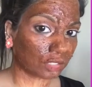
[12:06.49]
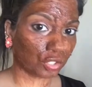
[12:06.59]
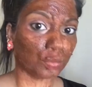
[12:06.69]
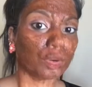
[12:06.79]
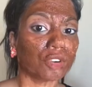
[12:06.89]

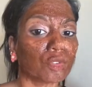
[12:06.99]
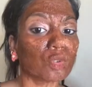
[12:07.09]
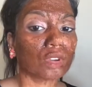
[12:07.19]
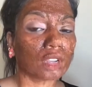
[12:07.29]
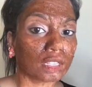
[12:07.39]
turmeric
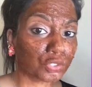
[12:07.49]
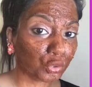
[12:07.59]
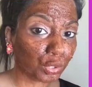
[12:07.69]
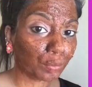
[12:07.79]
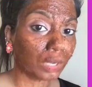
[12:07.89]
root or
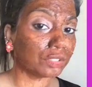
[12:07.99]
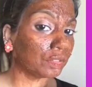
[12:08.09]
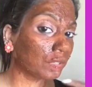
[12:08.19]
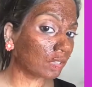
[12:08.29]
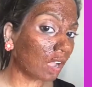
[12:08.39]
kasturi
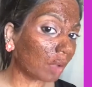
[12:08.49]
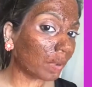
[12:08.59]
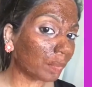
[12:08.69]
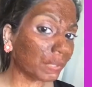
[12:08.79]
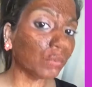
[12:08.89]
manjal will come up.